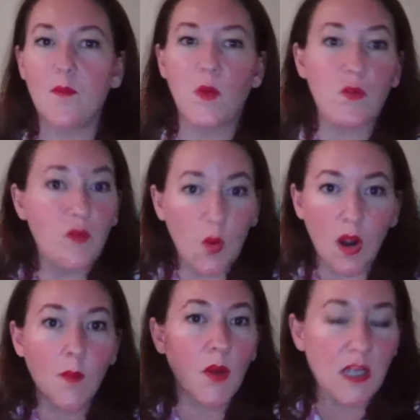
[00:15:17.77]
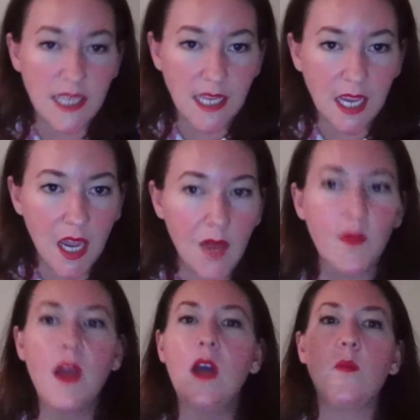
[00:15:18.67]
before per diem,
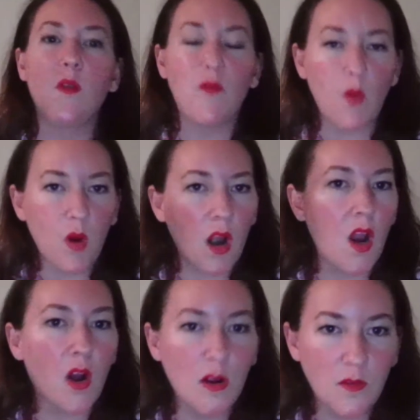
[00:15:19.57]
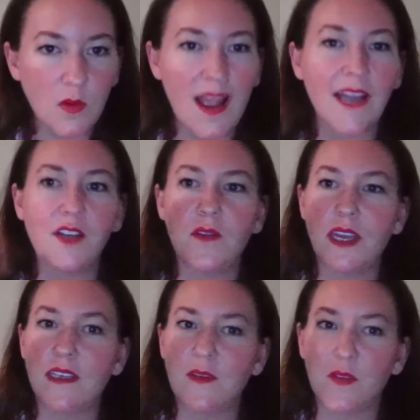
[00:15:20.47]
before override, you
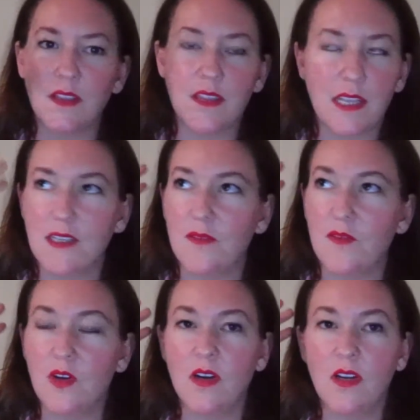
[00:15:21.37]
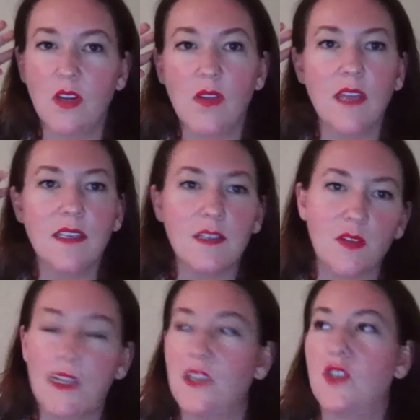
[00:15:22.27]
get different things. If you're, you get different
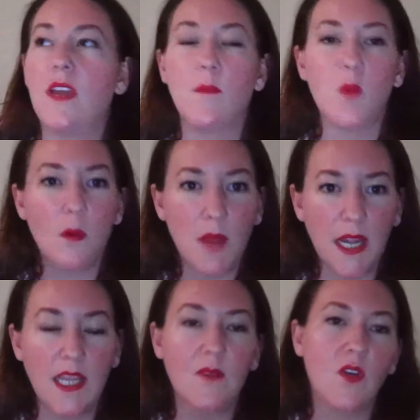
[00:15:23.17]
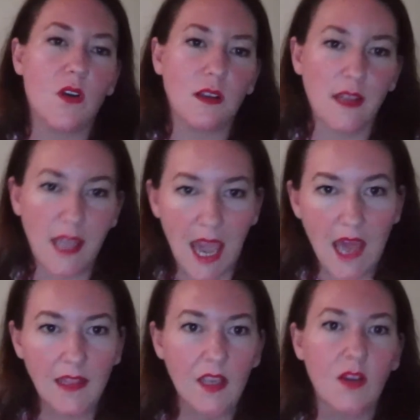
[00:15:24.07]
things. You get more money if you're in the
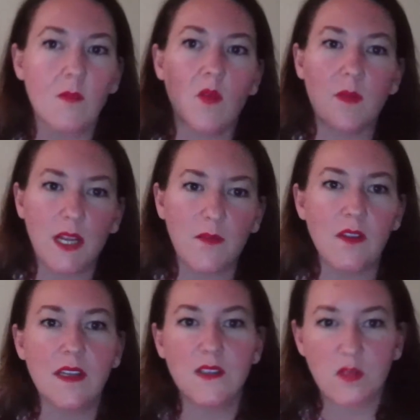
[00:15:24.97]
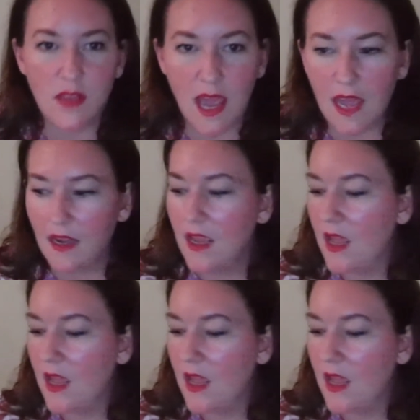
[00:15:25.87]
galley, you get more money for this or that.